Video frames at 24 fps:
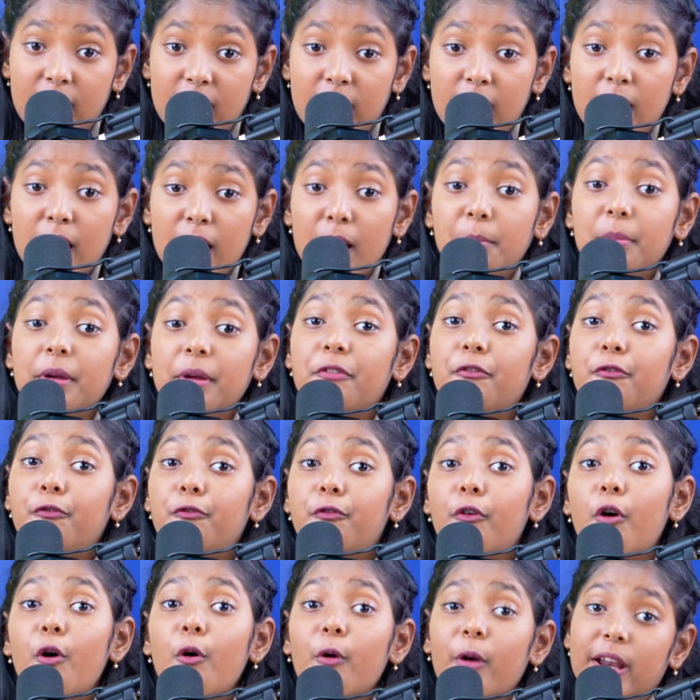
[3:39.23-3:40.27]

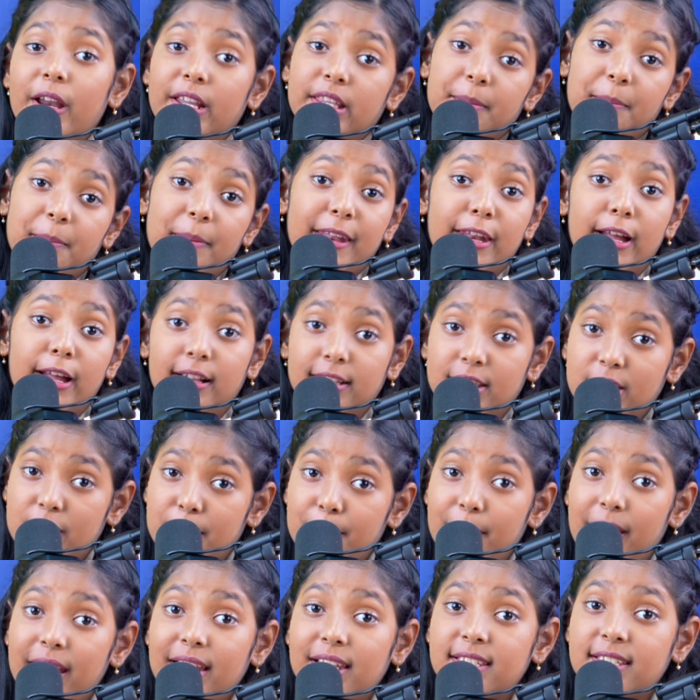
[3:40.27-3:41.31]
before the penultimate
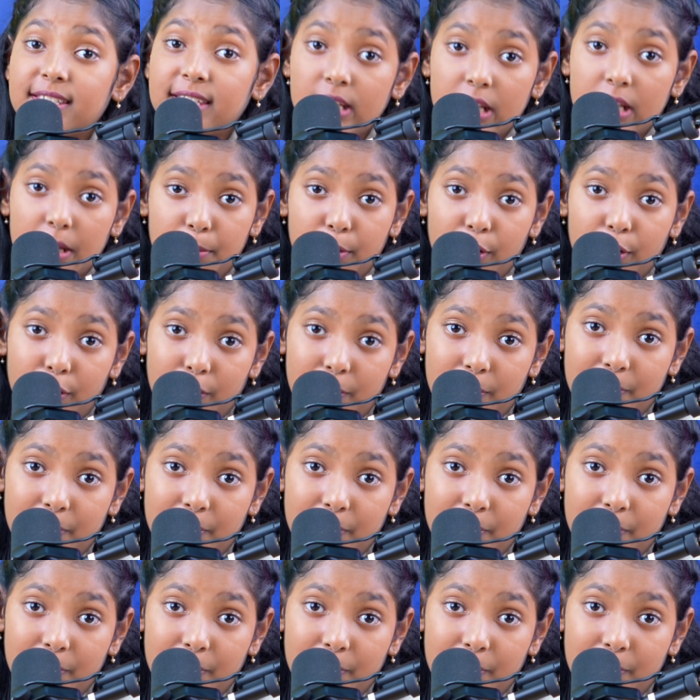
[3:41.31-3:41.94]
syllable.